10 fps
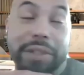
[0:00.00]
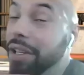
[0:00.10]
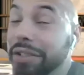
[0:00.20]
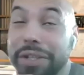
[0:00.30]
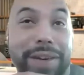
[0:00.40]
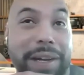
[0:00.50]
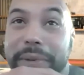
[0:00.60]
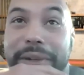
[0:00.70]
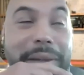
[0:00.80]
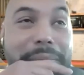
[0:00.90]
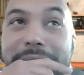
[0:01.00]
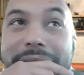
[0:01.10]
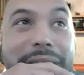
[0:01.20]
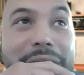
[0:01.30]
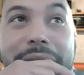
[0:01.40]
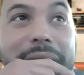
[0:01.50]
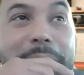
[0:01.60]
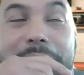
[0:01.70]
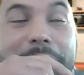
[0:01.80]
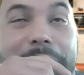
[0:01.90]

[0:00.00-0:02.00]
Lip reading: such a great point. Such a great point.